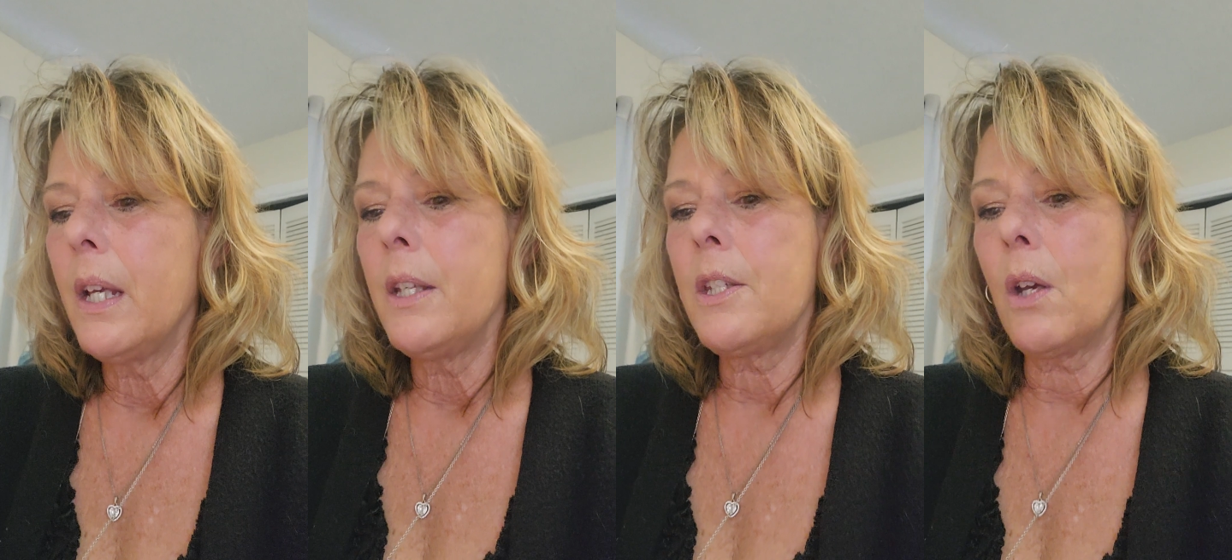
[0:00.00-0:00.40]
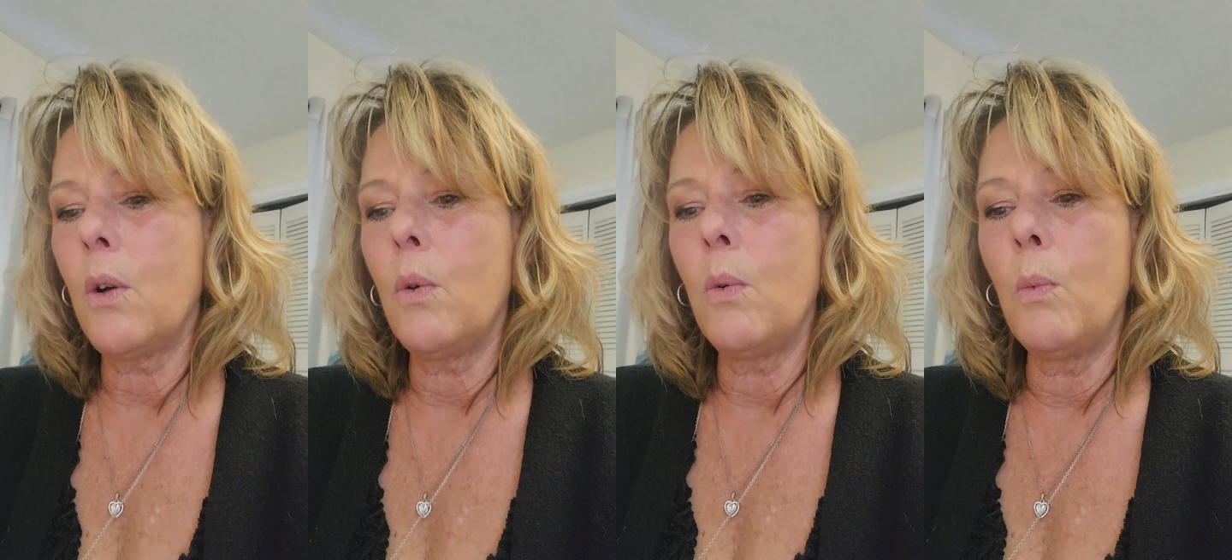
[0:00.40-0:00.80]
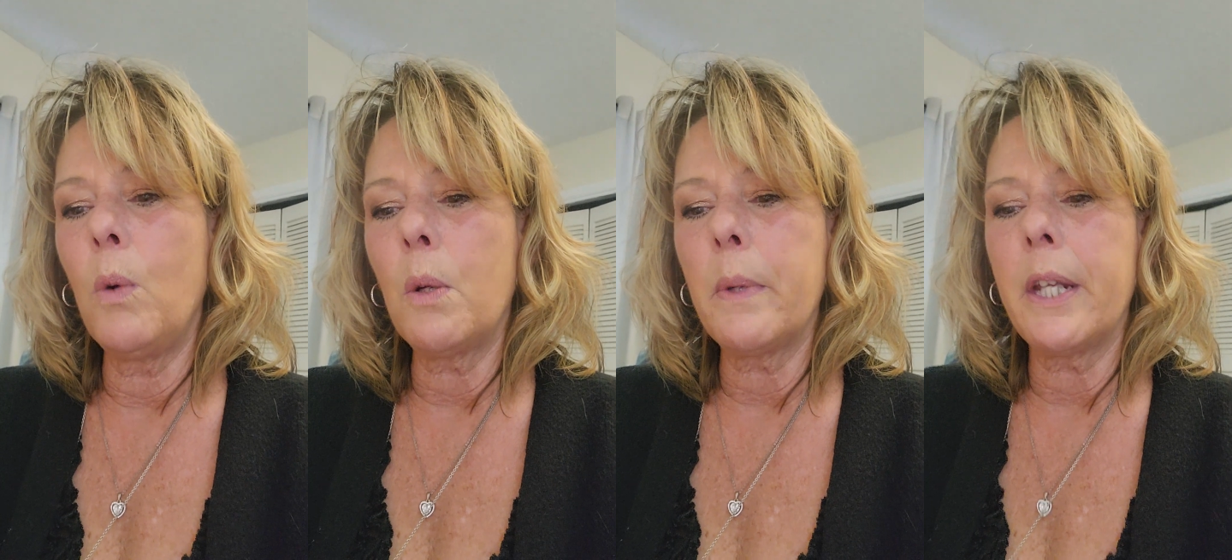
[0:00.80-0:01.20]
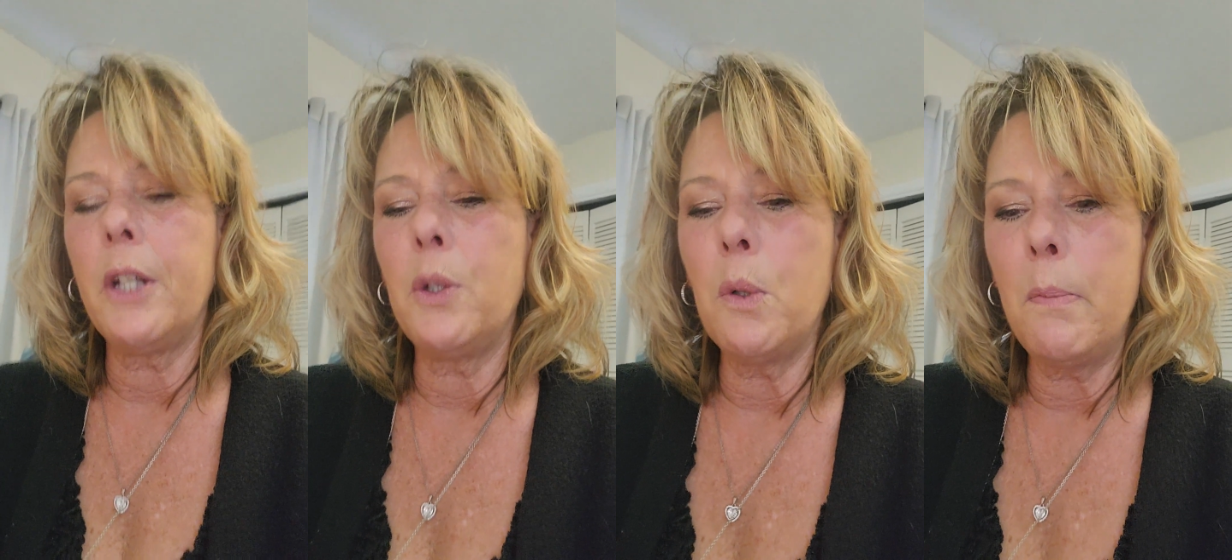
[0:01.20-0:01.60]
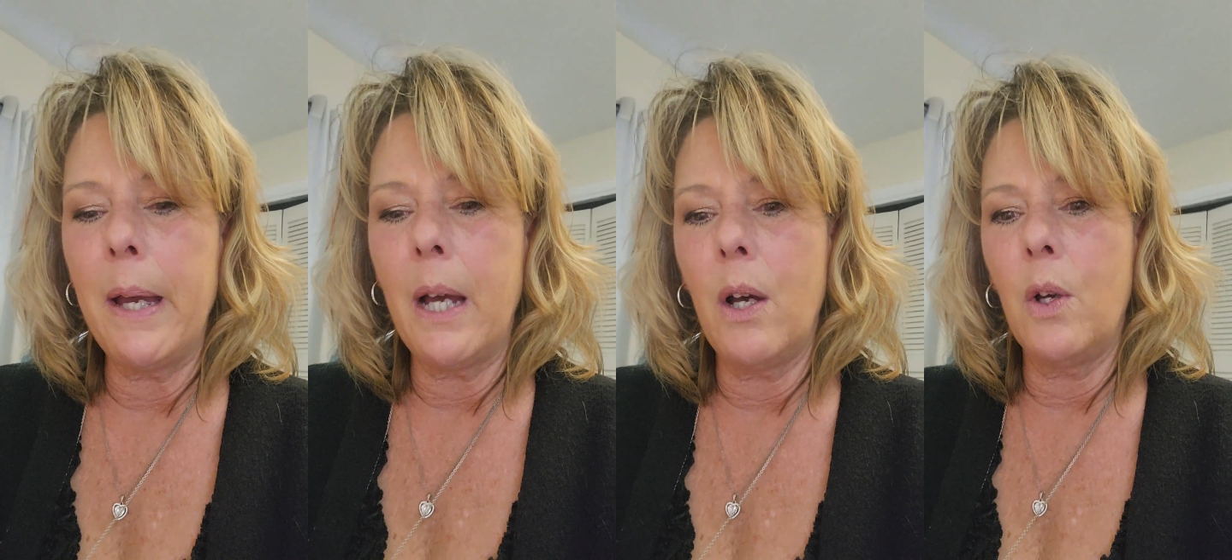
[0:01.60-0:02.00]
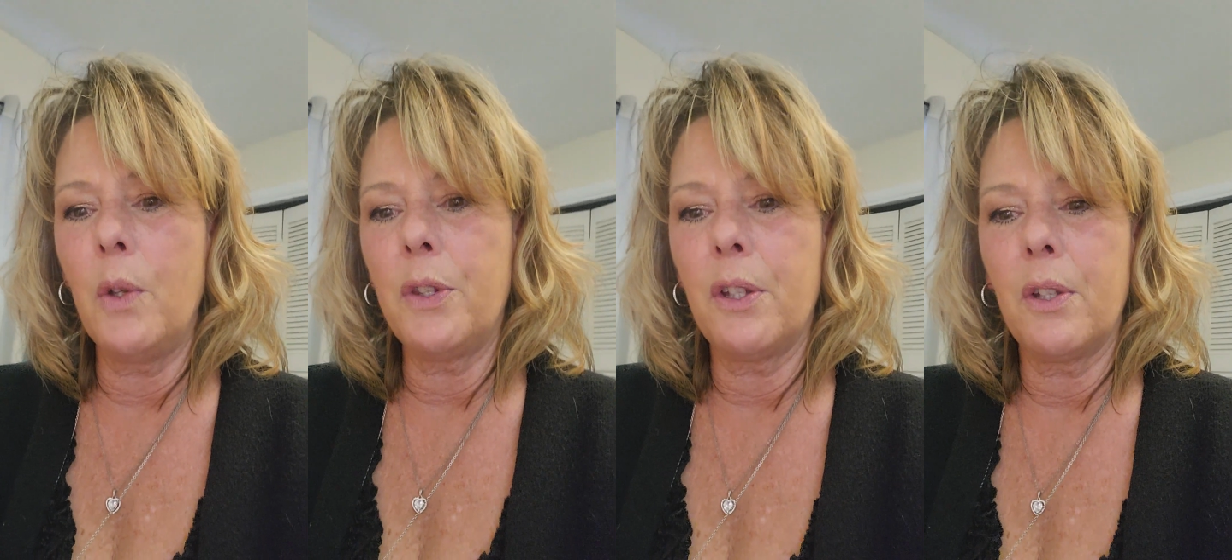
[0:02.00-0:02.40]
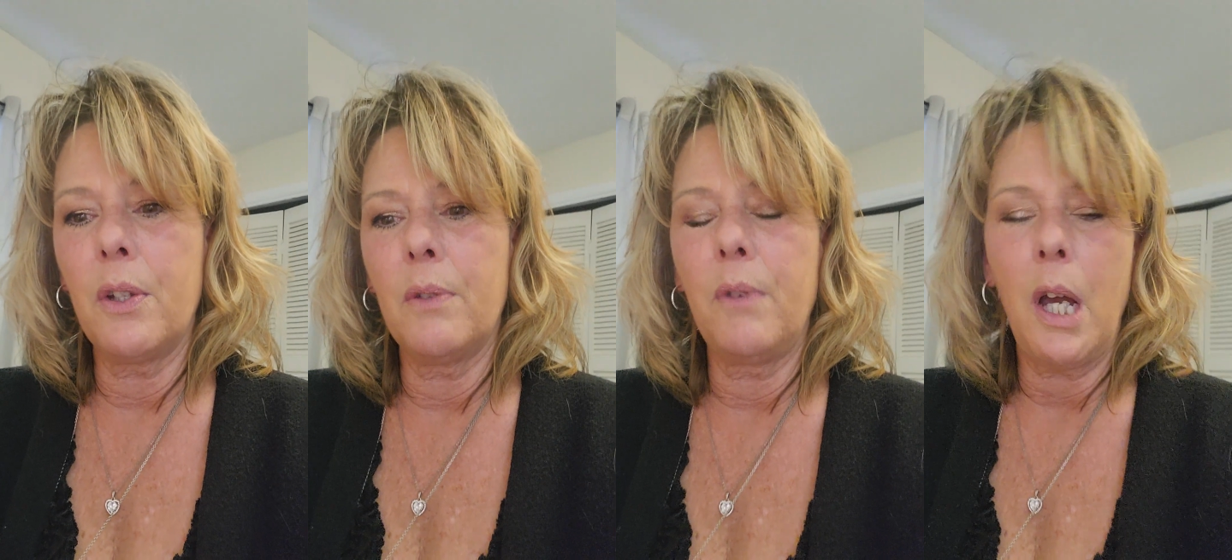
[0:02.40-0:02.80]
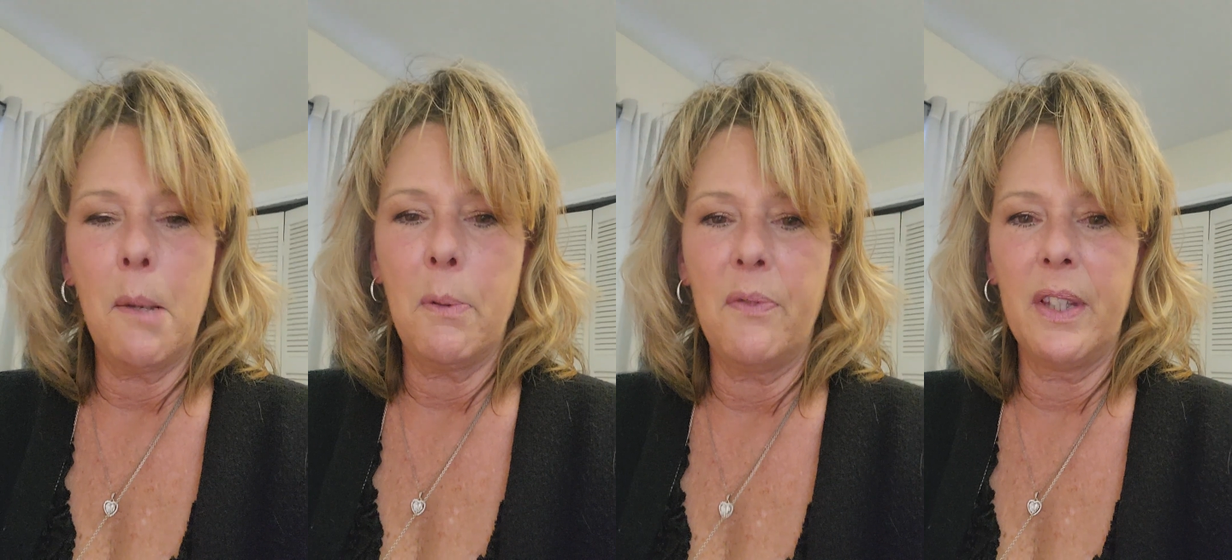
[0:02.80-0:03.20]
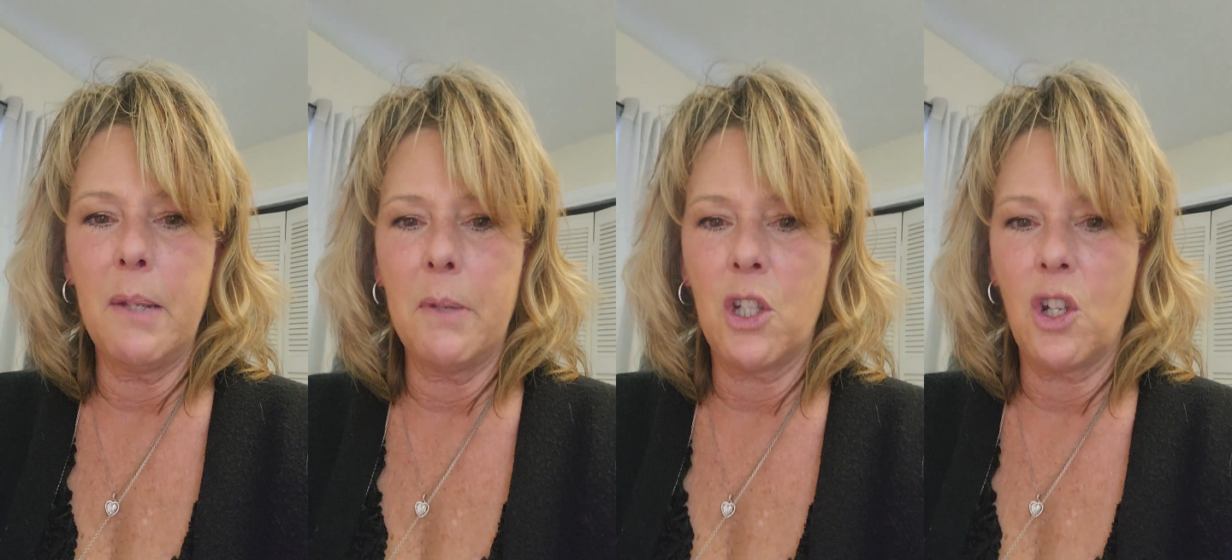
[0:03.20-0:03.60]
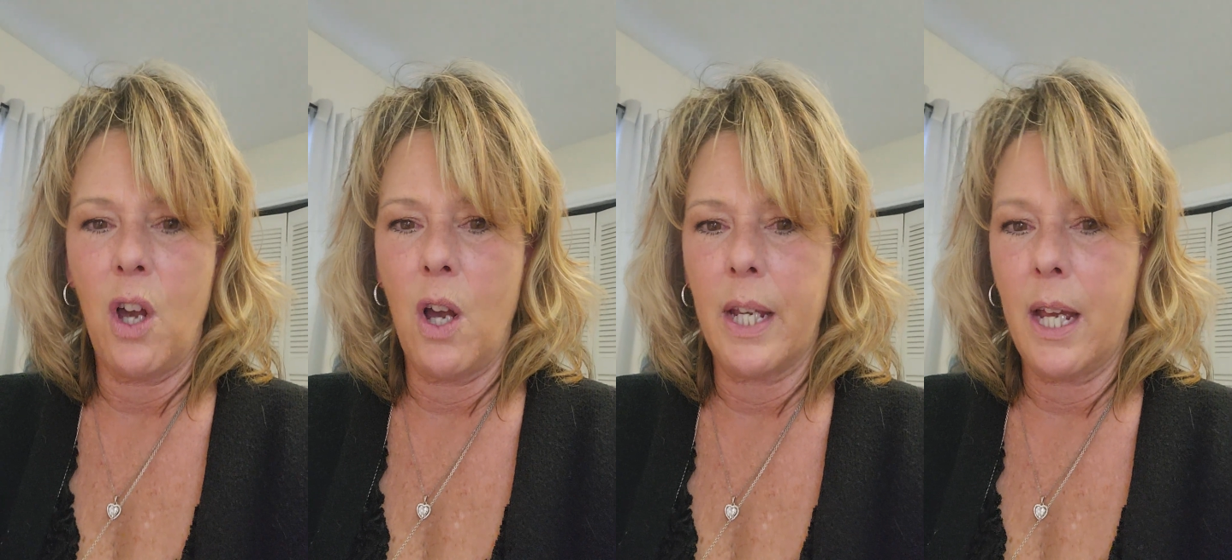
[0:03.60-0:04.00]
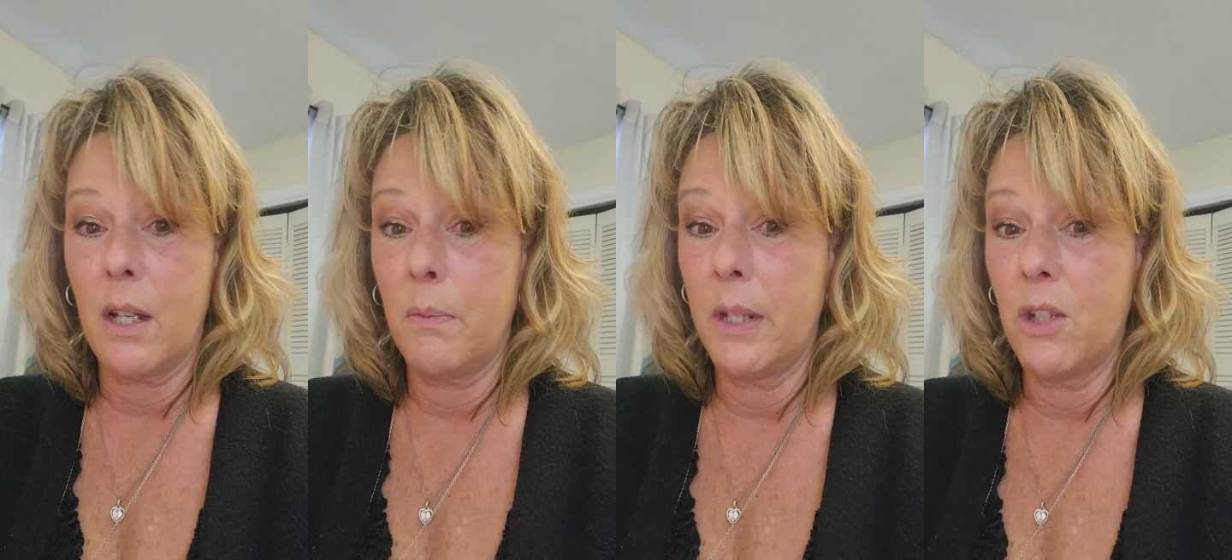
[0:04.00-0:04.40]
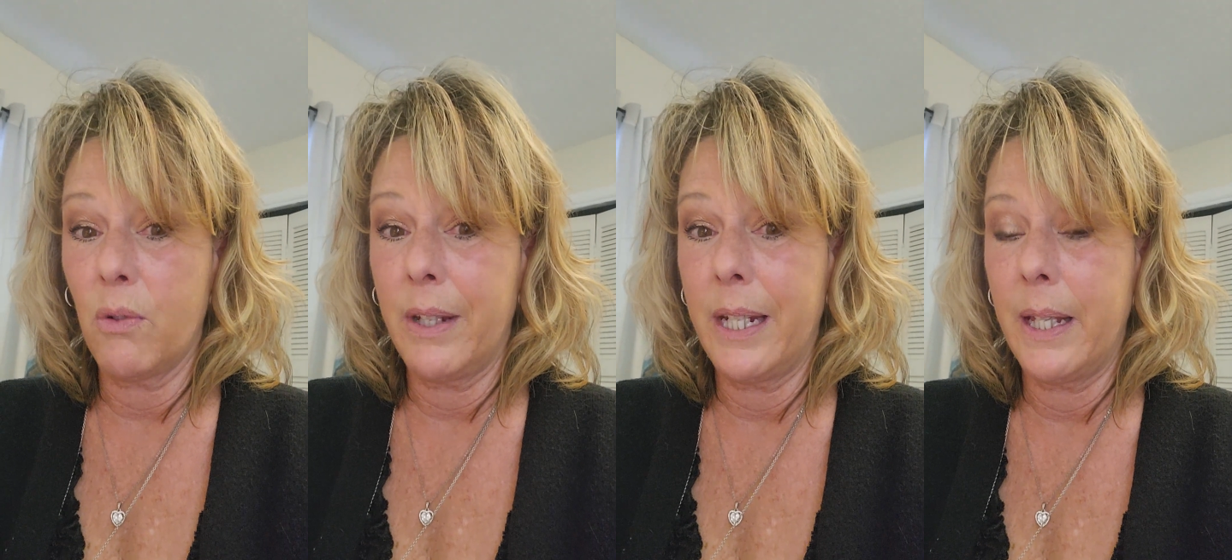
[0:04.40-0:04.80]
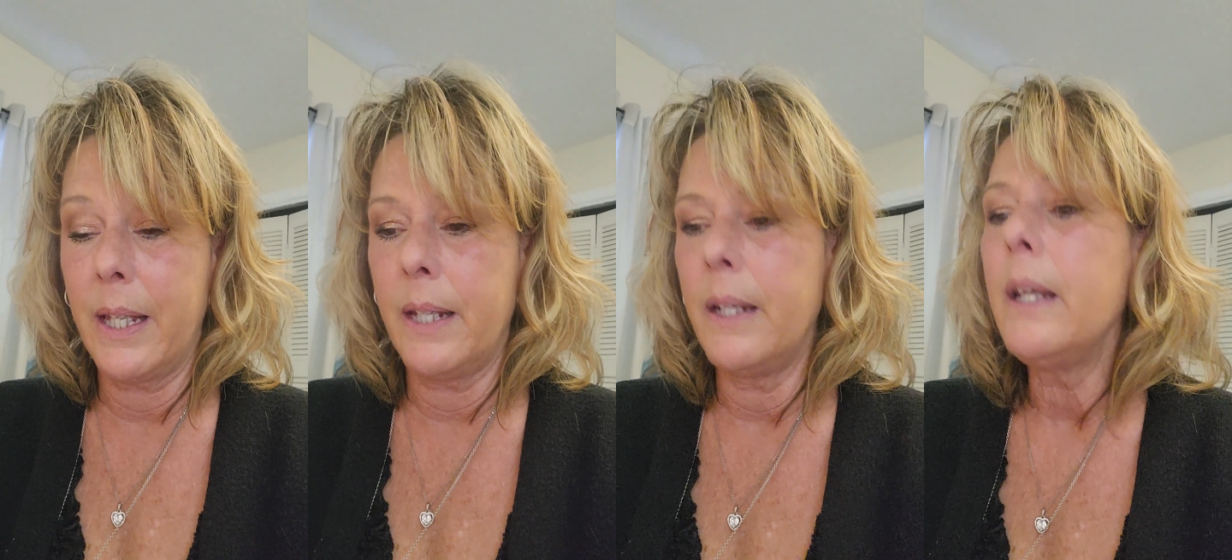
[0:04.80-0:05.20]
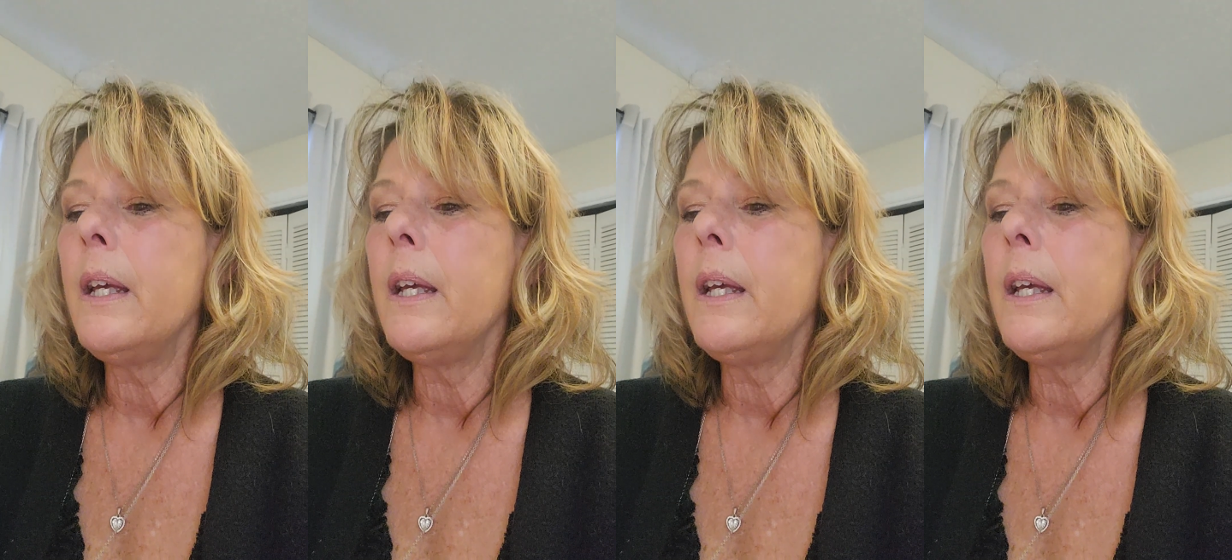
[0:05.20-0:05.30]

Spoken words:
So what are we going to do about the hypovolemic shock? How can we treat it?